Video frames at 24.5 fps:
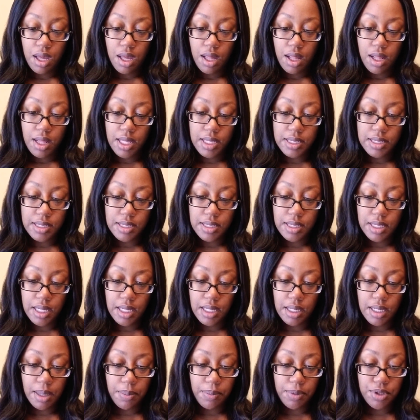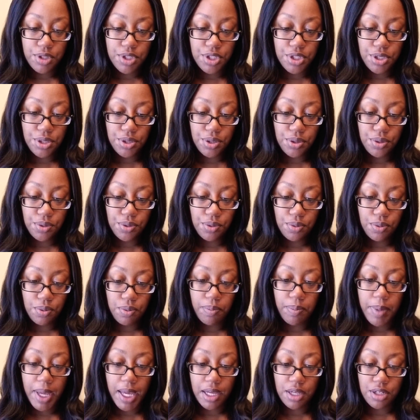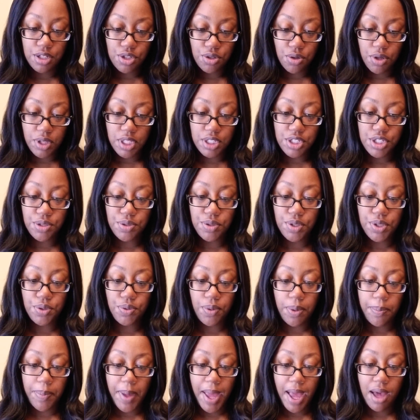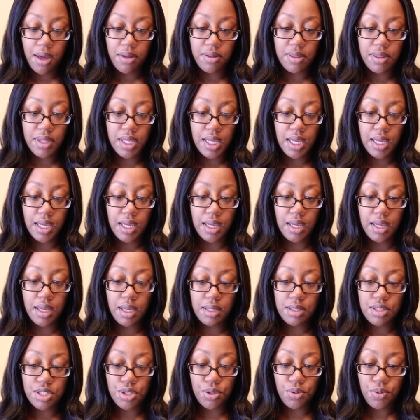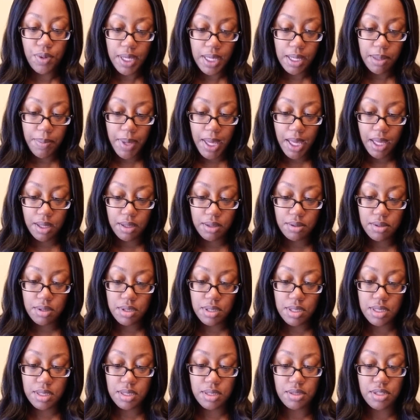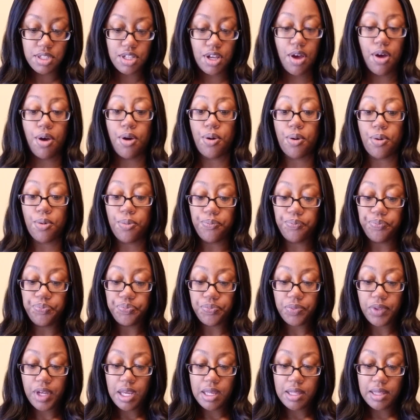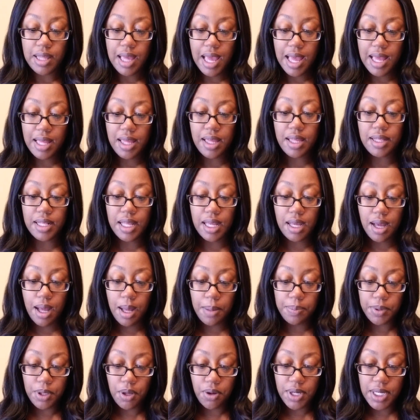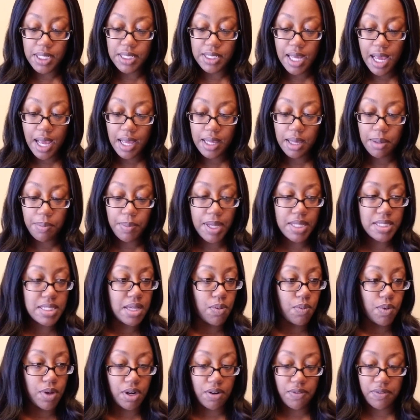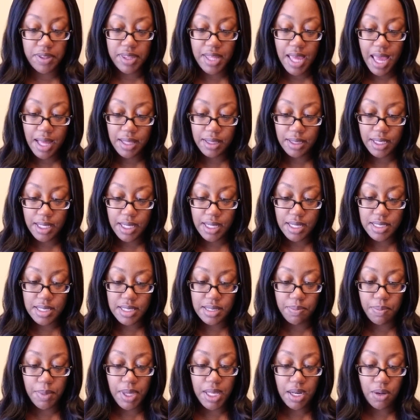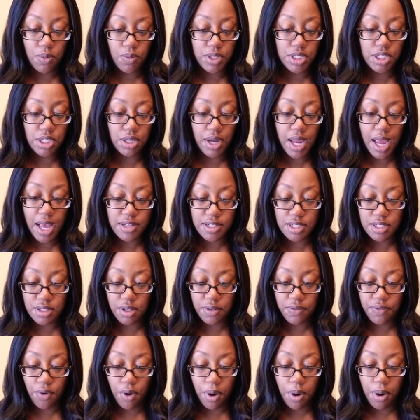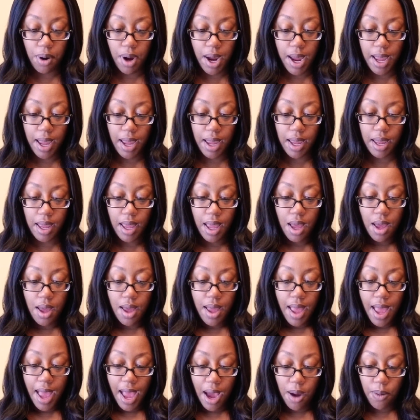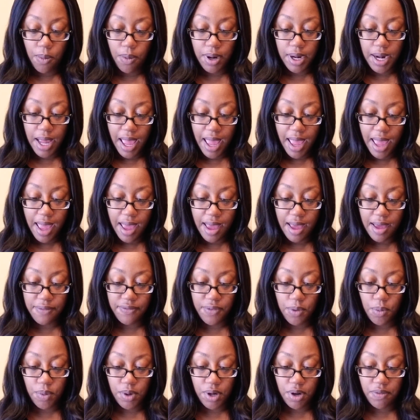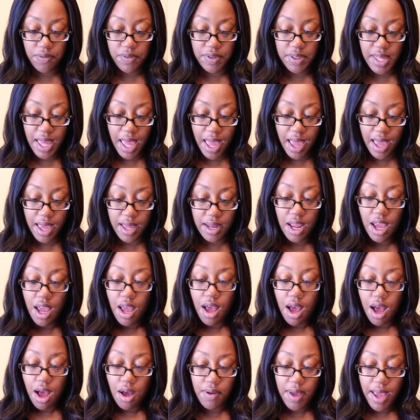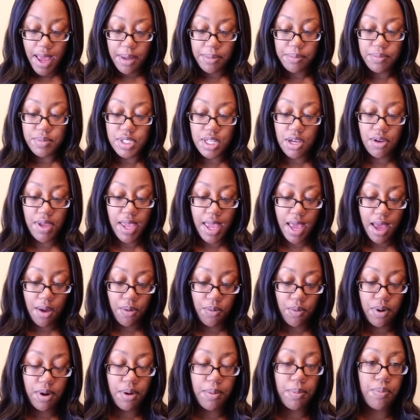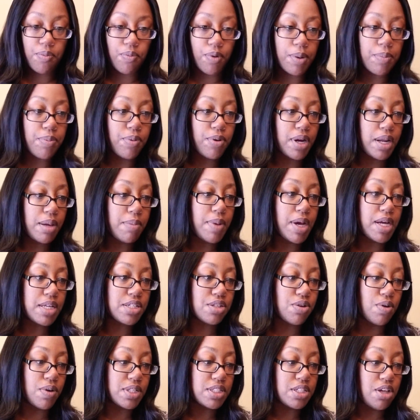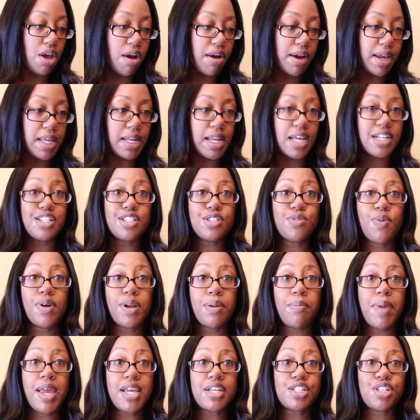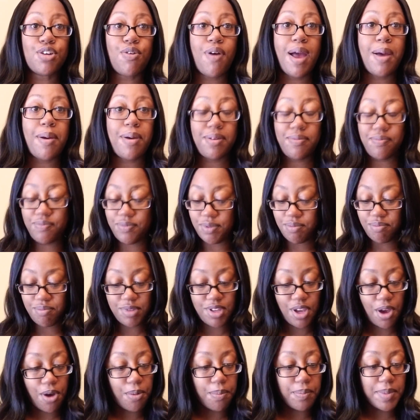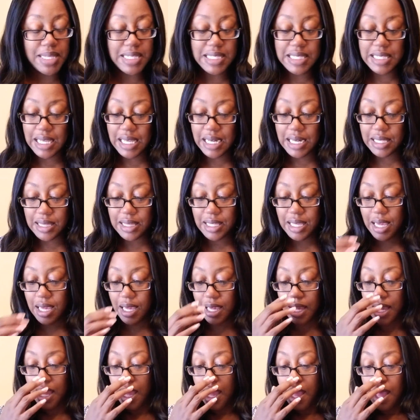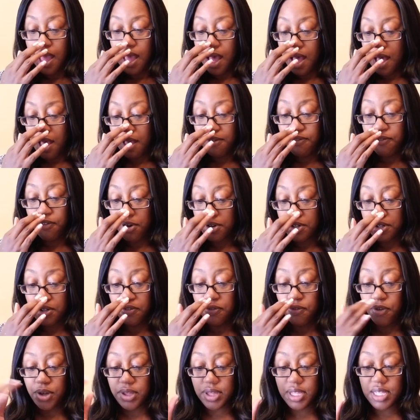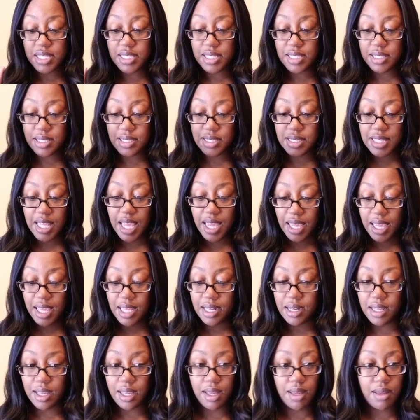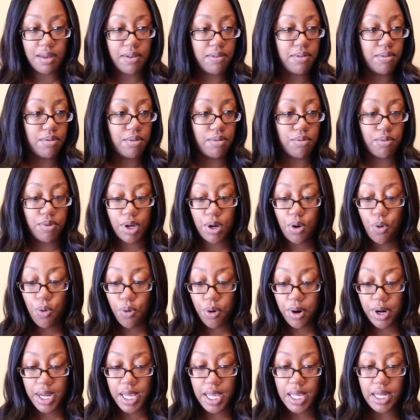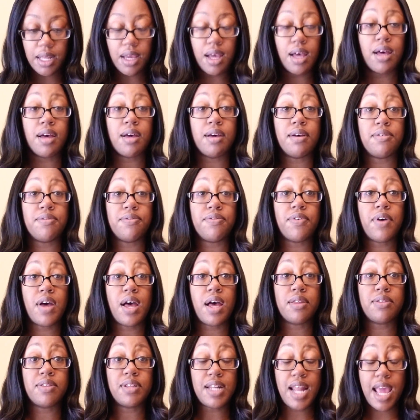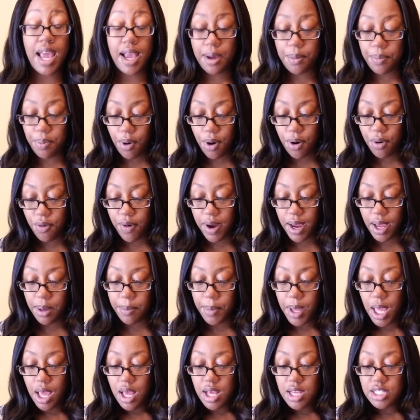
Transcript: Let's see, number 2, making sure that you knew about the 2 emails. So that, and then uploading documents, I went over that list. Meeting with your counselor for a hour and a half, I went over that. Okay, so yeah, we're pretty much on target. I just want to make sure I don't miss anything for this second recording of the Naca program.